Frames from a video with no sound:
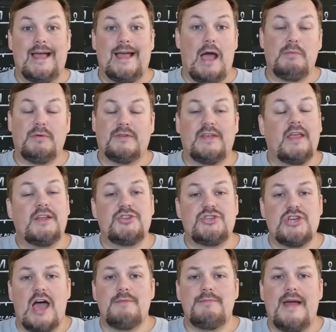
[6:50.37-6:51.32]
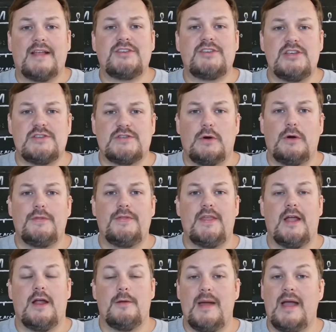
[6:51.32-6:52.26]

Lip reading: I would tell you John Mechie's on there.